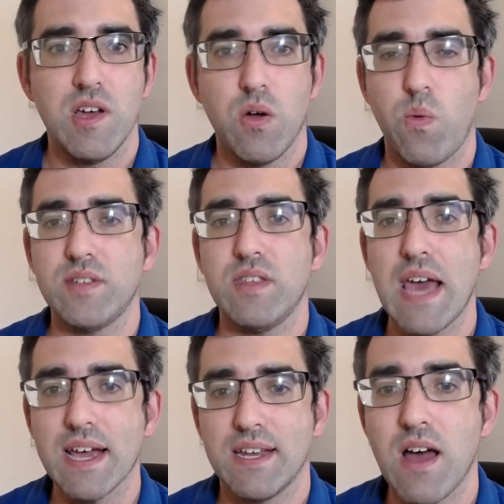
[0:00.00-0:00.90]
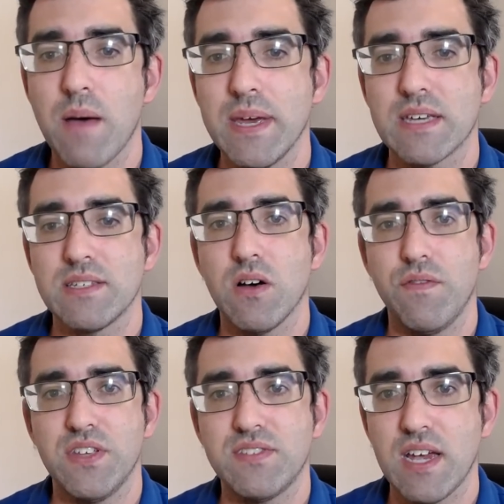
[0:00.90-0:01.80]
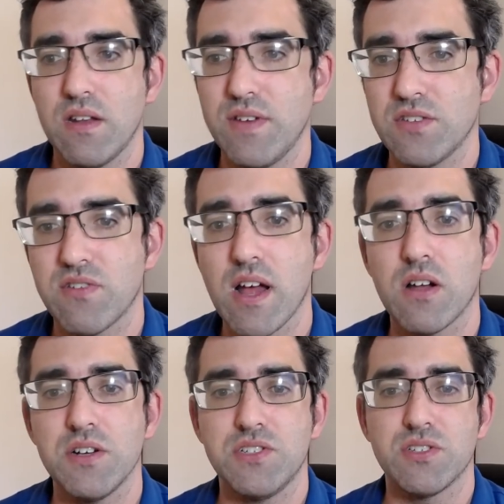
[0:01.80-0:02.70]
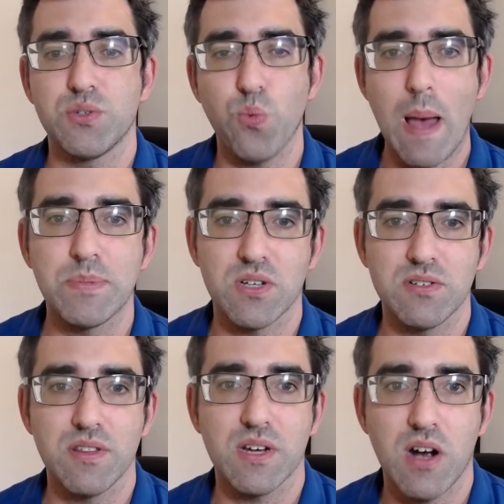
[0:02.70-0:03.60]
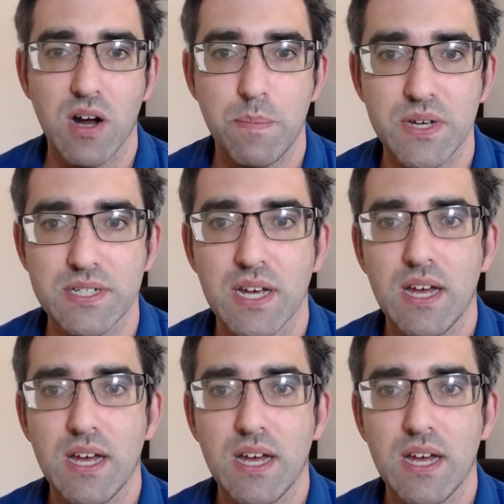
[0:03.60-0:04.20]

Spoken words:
with the economics of the state of Israel are just swept under the carpet.